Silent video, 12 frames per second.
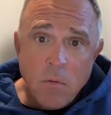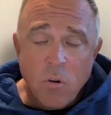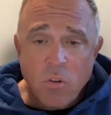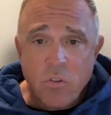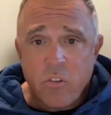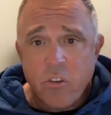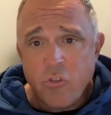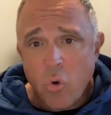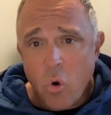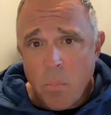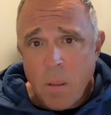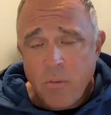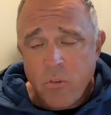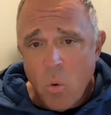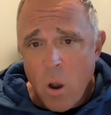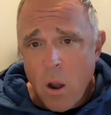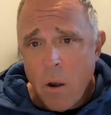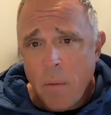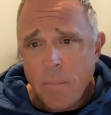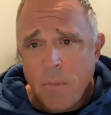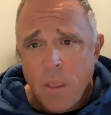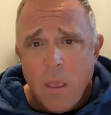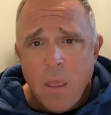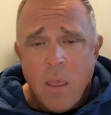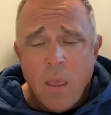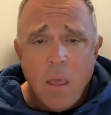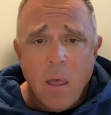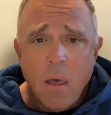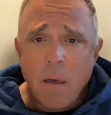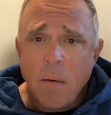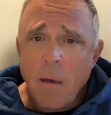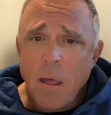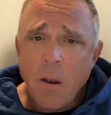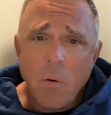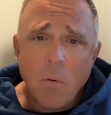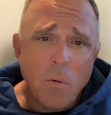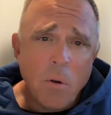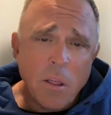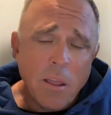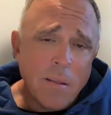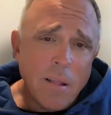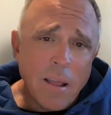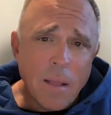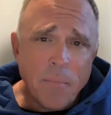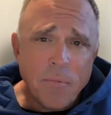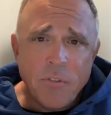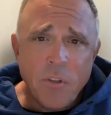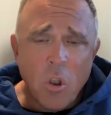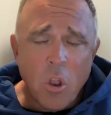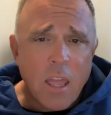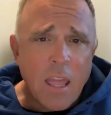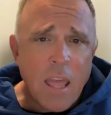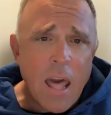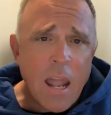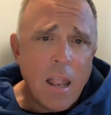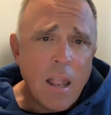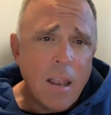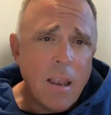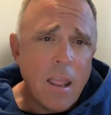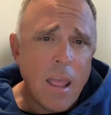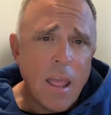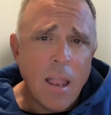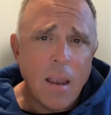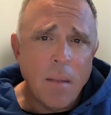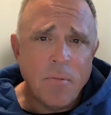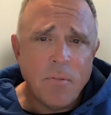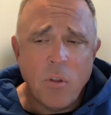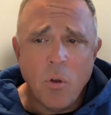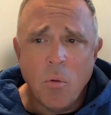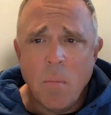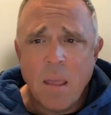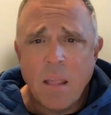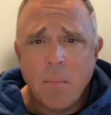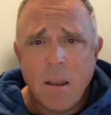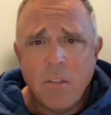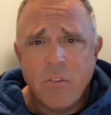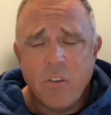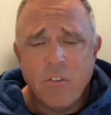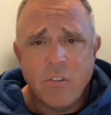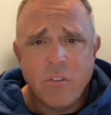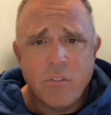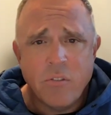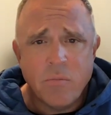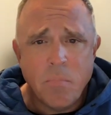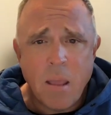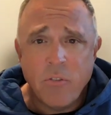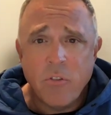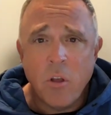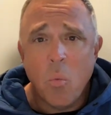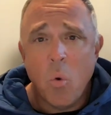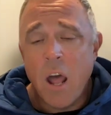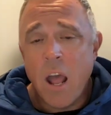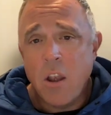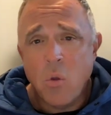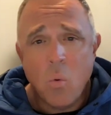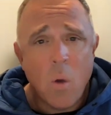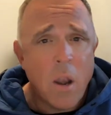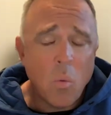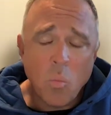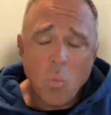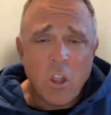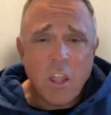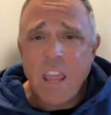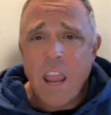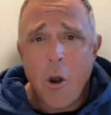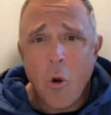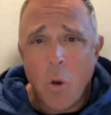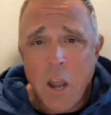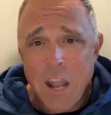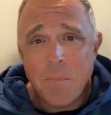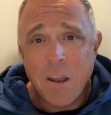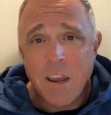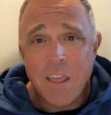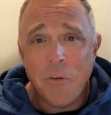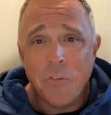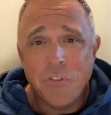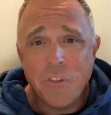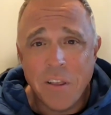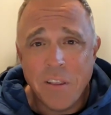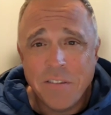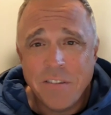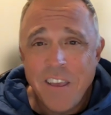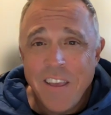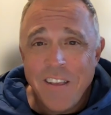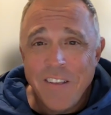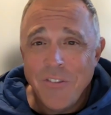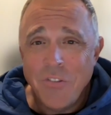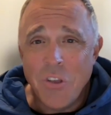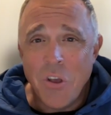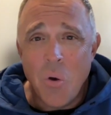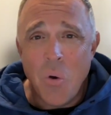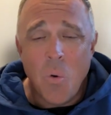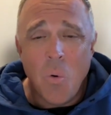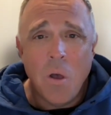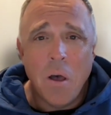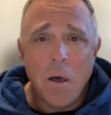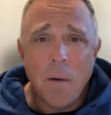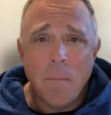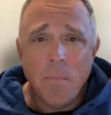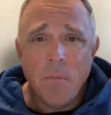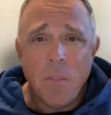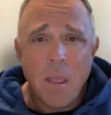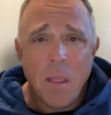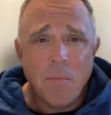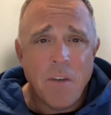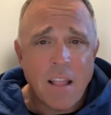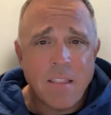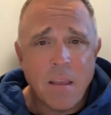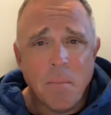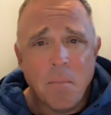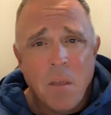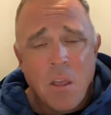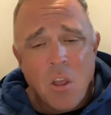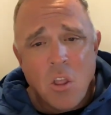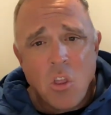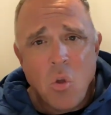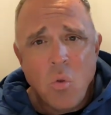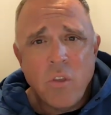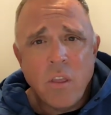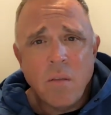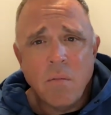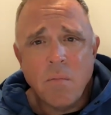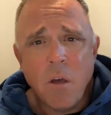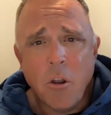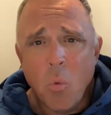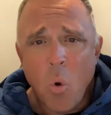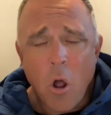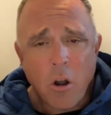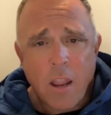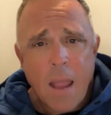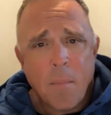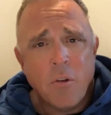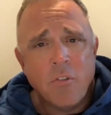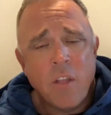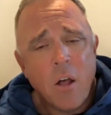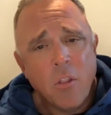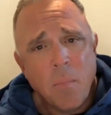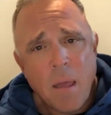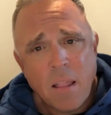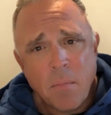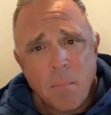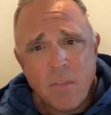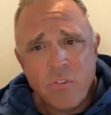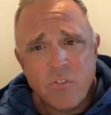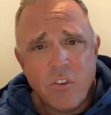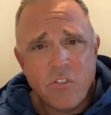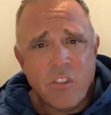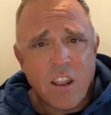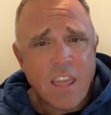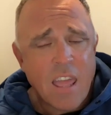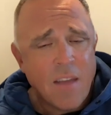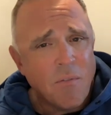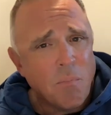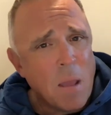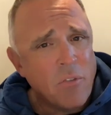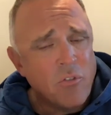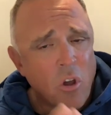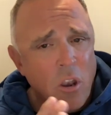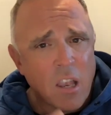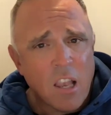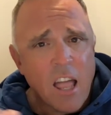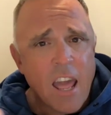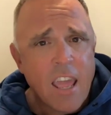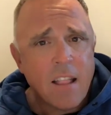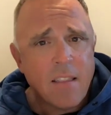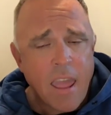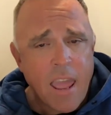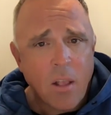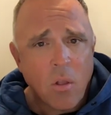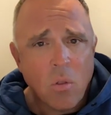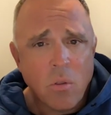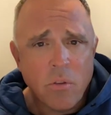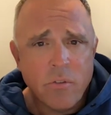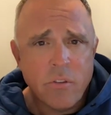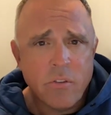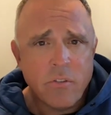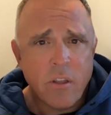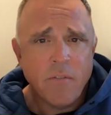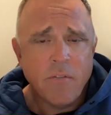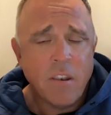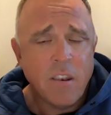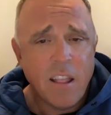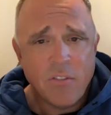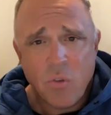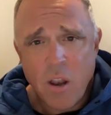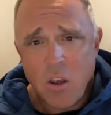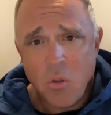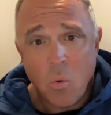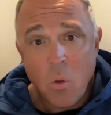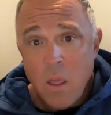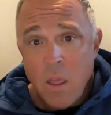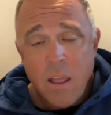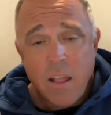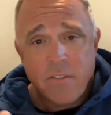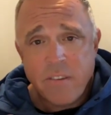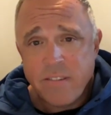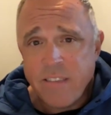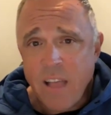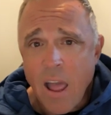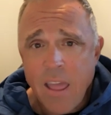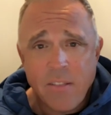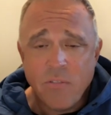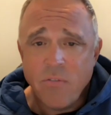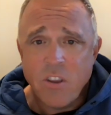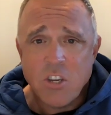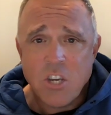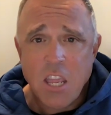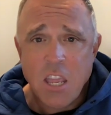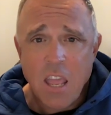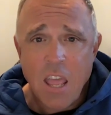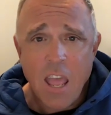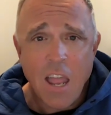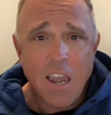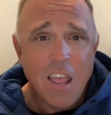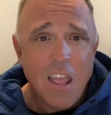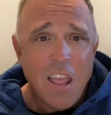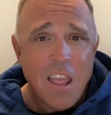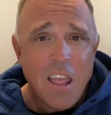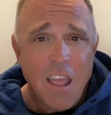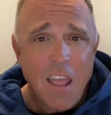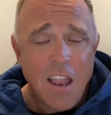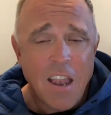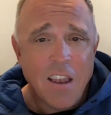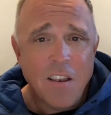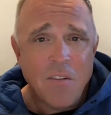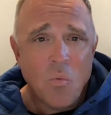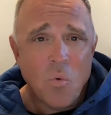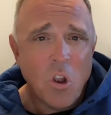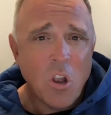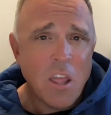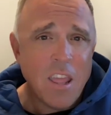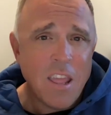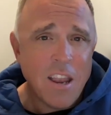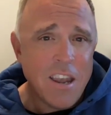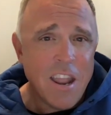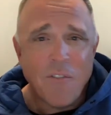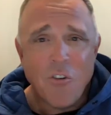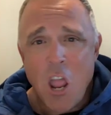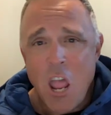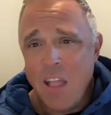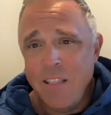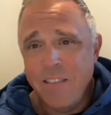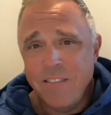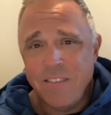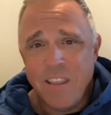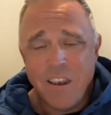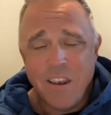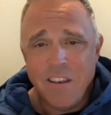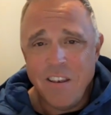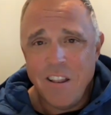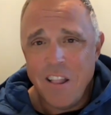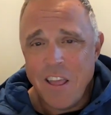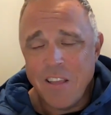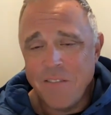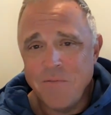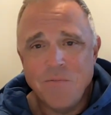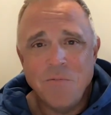versus a short piece of wire. I don't really like, I'm still looking at it and I'm still making my decisions based on what I do. I don't really care what anybody else does. So, in fact, I'm using underwater cameras now to make the best decision I can based on light angles and stuff. And that's what I do. It's a science of fishing and really it never ends. And like